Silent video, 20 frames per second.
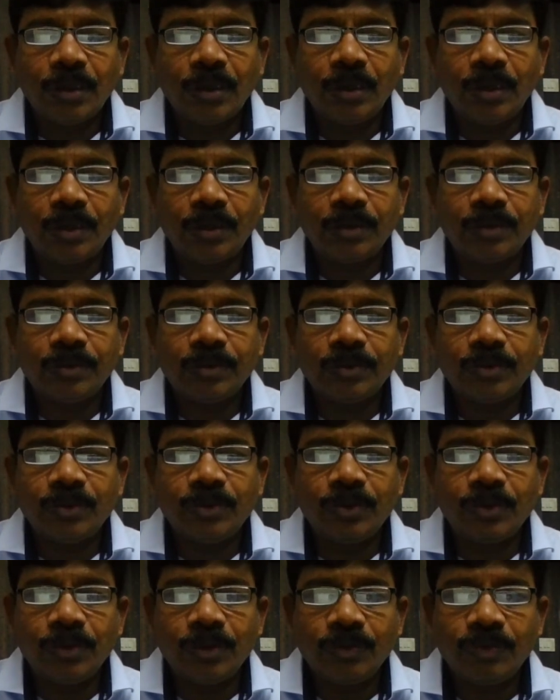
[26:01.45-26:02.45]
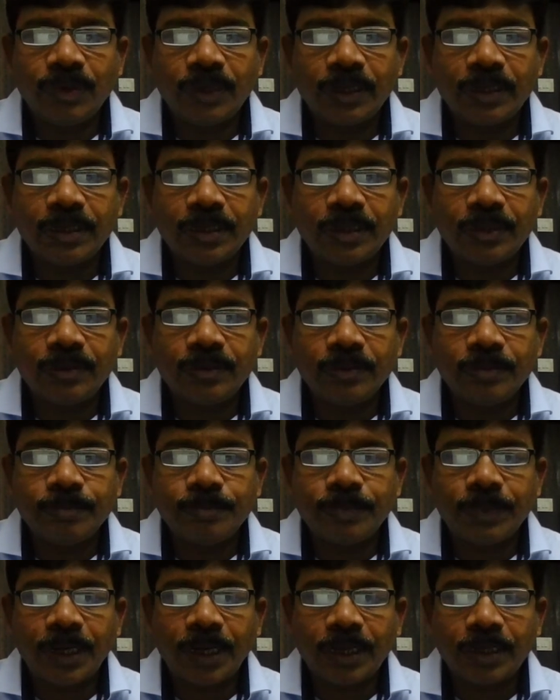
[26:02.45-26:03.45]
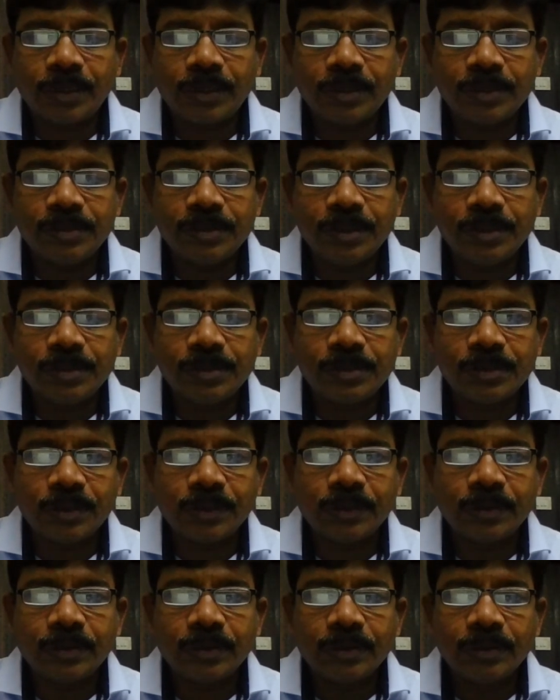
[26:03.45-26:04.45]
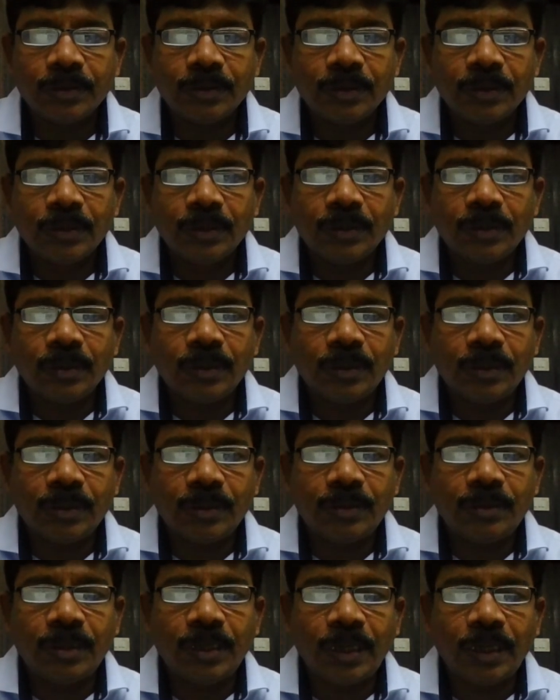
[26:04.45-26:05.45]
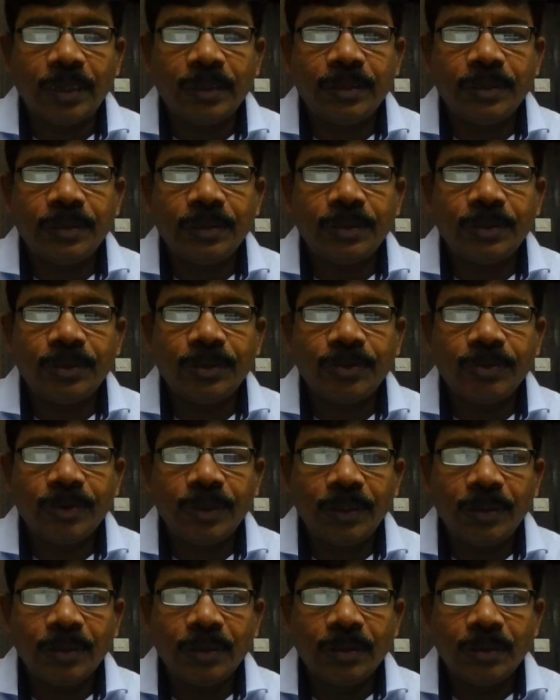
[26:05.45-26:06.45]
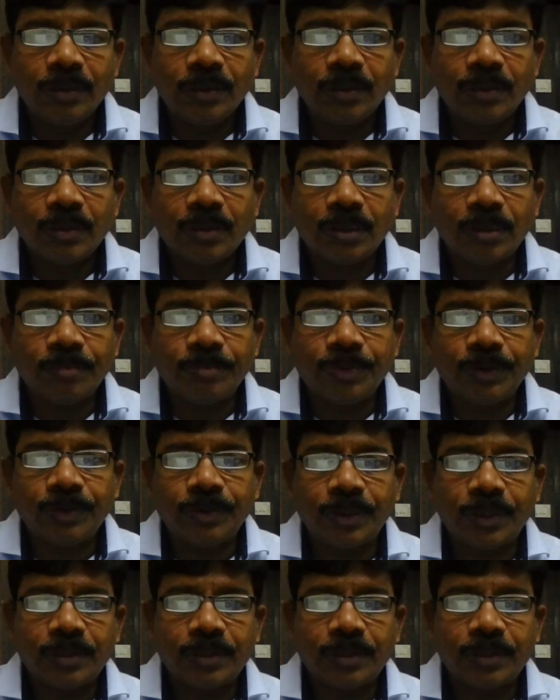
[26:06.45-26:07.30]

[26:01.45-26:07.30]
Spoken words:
And don't forget to practice this and tally in your computer.